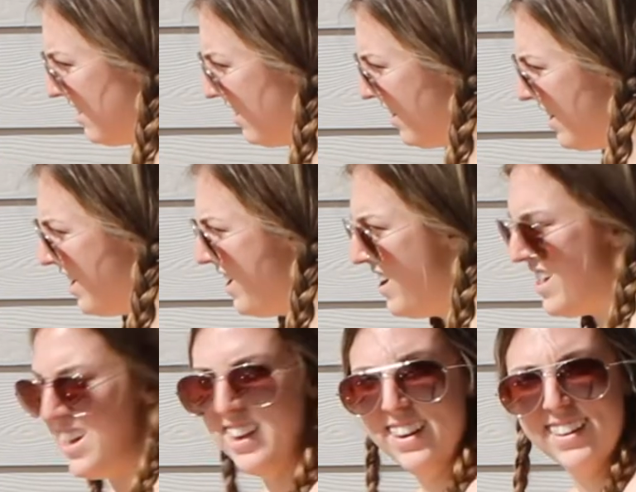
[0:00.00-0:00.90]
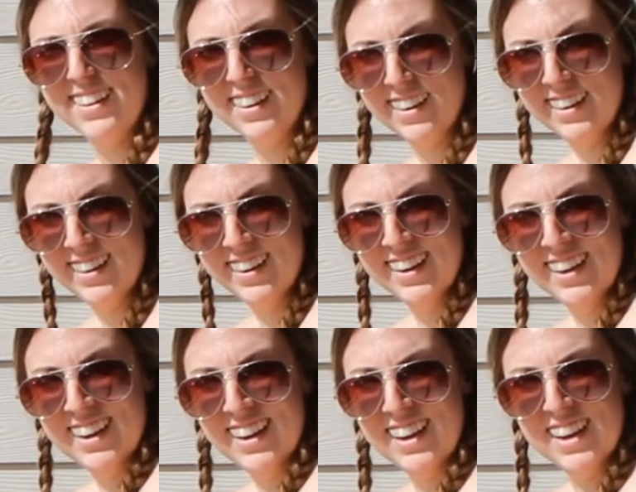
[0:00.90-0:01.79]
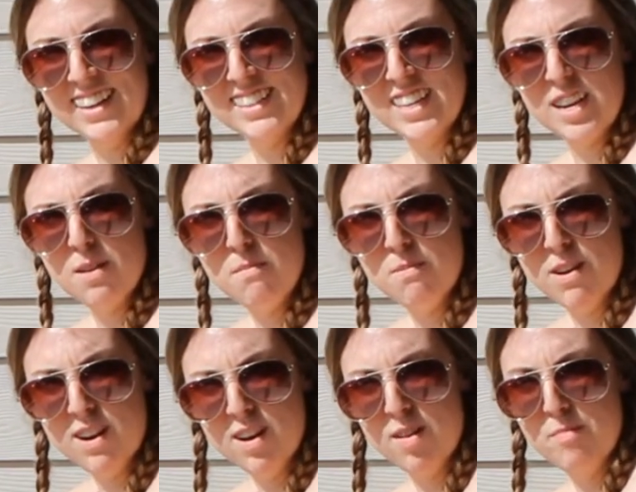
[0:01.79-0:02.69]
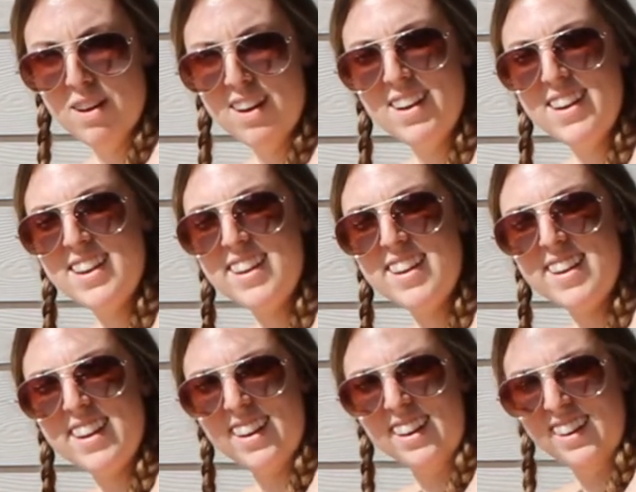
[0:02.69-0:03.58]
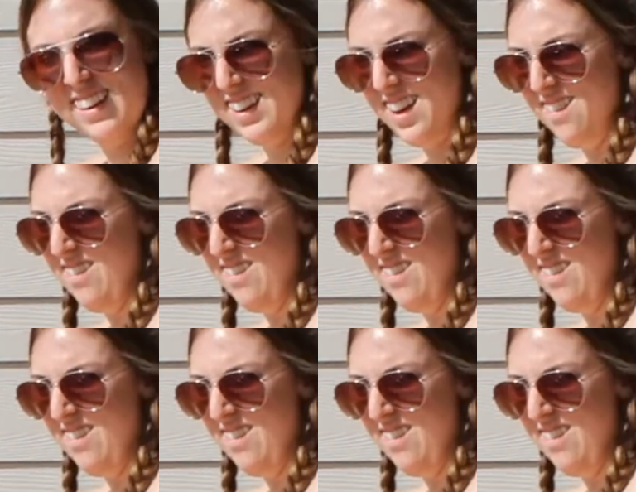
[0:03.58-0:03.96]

Look! It has like a bulb on it. I love